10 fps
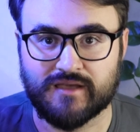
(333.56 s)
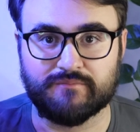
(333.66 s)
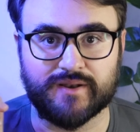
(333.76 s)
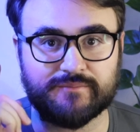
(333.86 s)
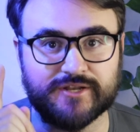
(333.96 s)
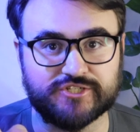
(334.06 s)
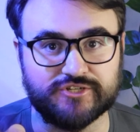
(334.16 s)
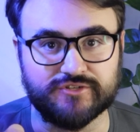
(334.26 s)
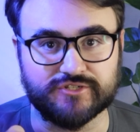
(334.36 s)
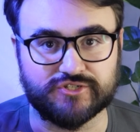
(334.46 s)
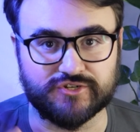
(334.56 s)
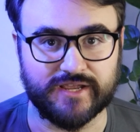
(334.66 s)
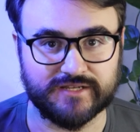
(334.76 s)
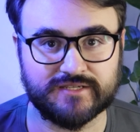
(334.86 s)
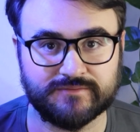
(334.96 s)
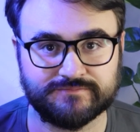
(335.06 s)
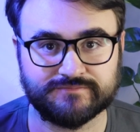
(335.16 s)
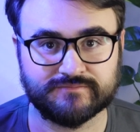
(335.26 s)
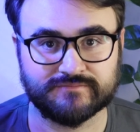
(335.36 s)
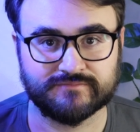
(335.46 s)
But I'm going to shoot you straight.
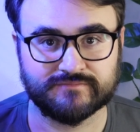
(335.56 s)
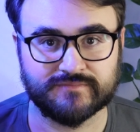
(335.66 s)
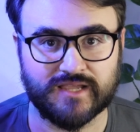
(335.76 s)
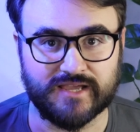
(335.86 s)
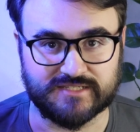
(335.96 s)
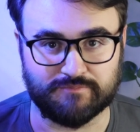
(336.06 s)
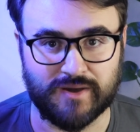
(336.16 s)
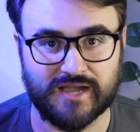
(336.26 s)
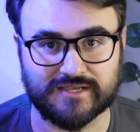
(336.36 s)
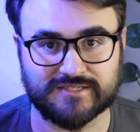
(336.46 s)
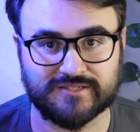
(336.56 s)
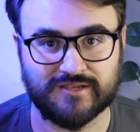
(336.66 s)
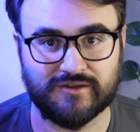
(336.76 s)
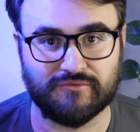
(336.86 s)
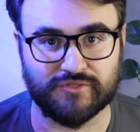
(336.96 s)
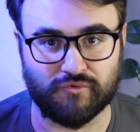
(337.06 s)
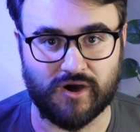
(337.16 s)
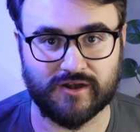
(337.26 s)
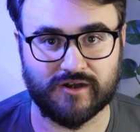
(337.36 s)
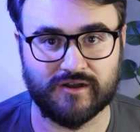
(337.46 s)
It's a box with
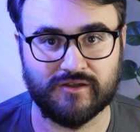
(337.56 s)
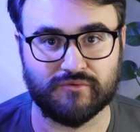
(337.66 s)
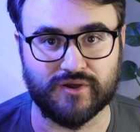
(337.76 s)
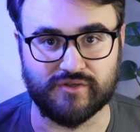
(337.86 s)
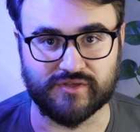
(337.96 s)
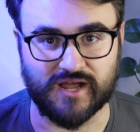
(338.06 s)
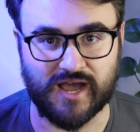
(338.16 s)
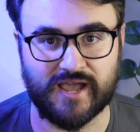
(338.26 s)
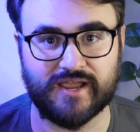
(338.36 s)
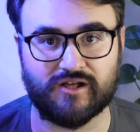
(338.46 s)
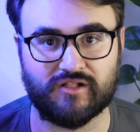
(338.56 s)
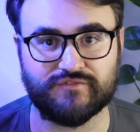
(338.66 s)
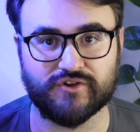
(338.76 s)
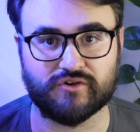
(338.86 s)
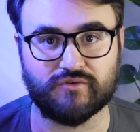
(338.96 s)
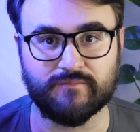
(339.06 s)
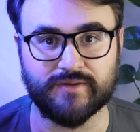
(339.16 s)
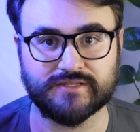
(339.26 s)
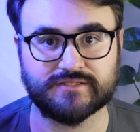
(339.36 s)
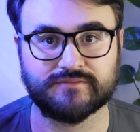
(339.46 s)
water where you can hide all of your
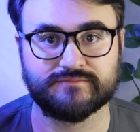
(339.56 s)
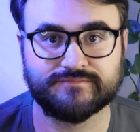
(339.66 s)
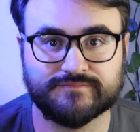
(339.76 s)
equipment.